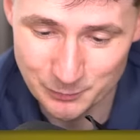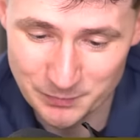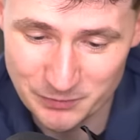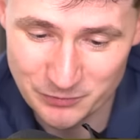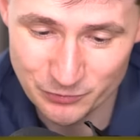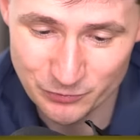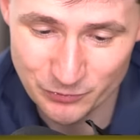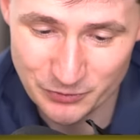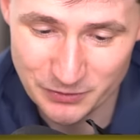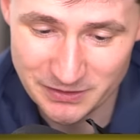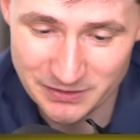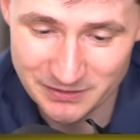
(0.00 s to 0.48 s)
be
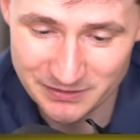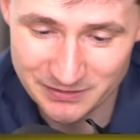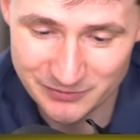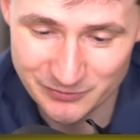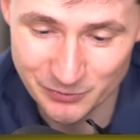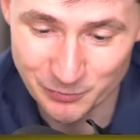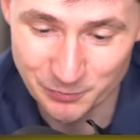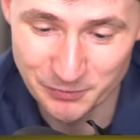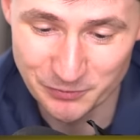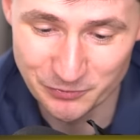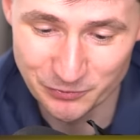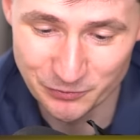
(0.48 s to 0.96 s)
free.
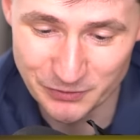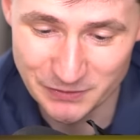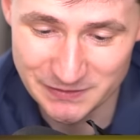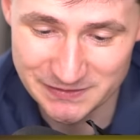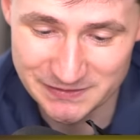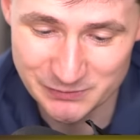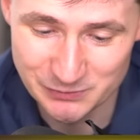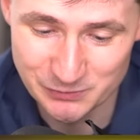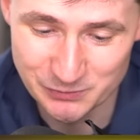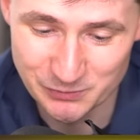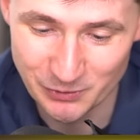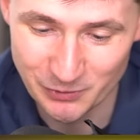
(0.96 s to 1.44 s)
You'll be free
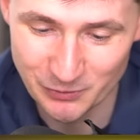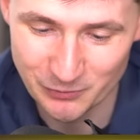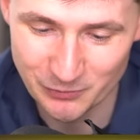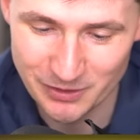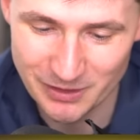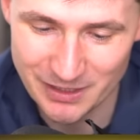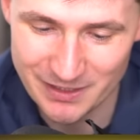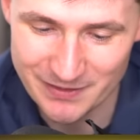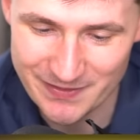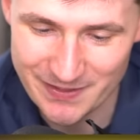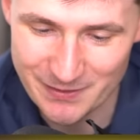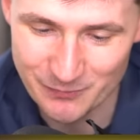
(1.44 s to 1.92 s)
soon. Oh
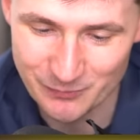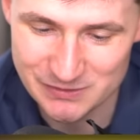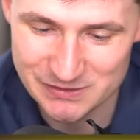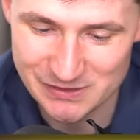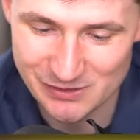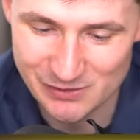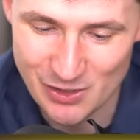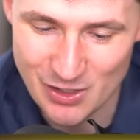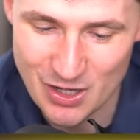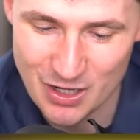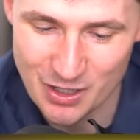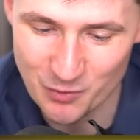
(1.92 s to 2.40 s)
god, that was a
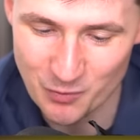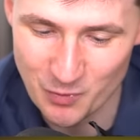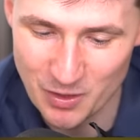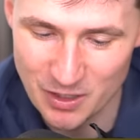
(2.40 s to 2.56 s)
long